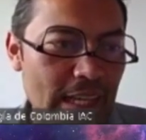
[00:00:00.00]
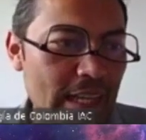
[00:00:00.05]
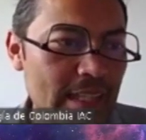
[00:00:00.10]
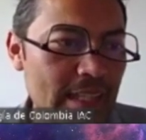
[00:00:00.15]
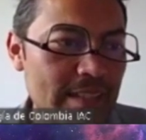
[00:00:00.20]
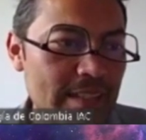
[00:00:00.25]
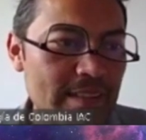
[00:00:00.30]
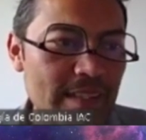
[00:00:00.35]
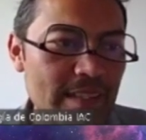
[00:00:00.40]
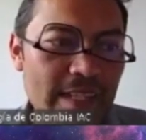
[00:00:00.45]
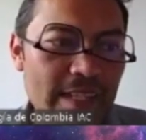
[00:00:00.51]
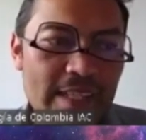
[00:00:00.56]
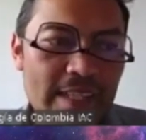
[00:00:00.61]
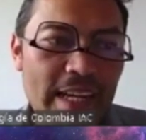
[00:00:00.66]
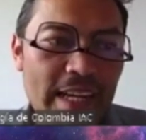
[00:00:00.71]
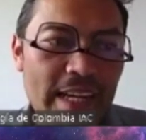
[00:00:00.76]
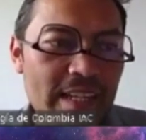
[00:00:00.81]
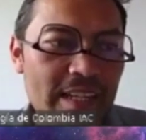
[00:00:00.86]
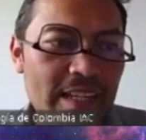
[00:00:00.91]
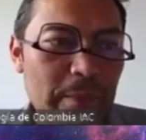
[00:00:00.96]
Is
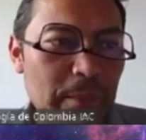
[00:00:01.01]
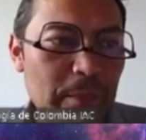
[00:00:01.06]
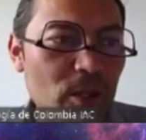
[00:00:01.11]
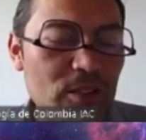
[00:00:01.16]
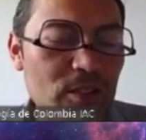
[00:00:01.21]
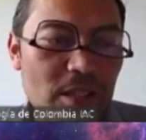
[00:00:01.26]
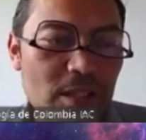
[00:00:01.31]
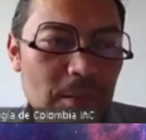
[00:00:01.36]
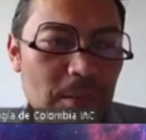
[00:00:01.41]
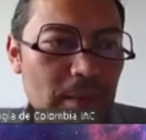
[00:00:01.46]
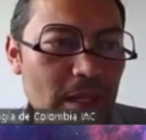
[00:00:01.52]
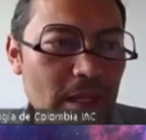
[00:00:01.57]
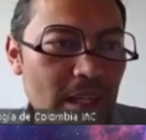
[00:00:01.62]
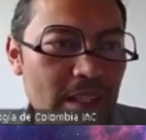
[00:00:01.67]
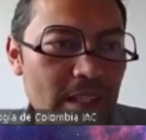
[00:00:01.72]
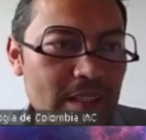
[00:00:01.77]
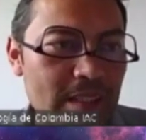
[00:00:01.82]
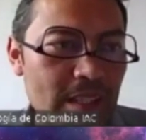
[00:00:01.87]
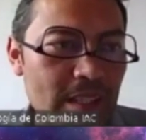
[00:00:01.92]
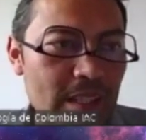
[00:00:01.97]
there any
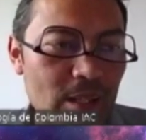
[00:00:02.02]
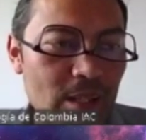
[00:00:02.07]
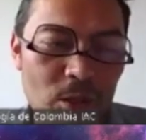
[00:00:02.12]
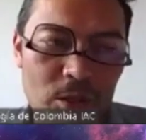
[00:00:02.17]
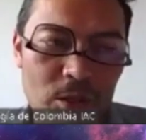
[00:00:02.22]
possibility,